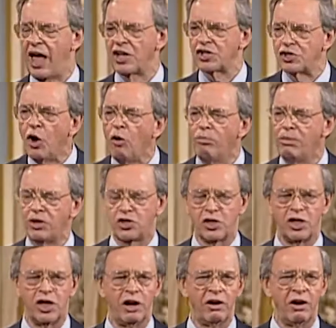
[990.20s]
has no
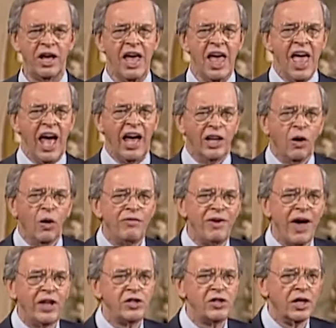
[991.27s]
missionary and no
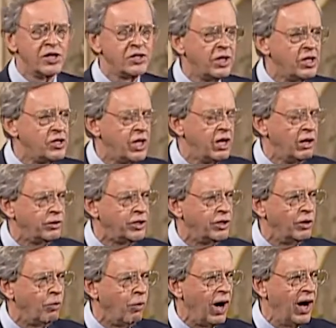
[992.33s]
evangelistic zeal to
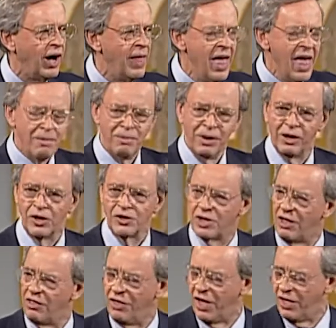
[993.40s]
it. Why? Because
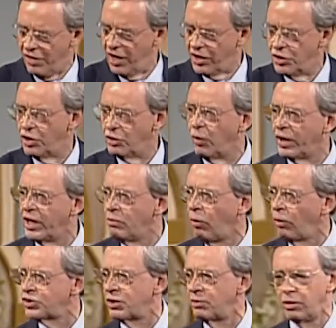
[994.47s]
they're doing what he
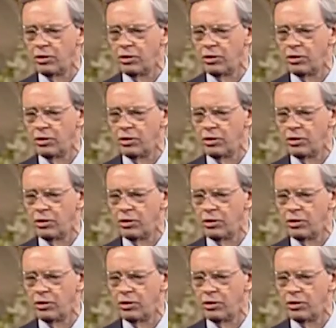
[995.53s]
wants them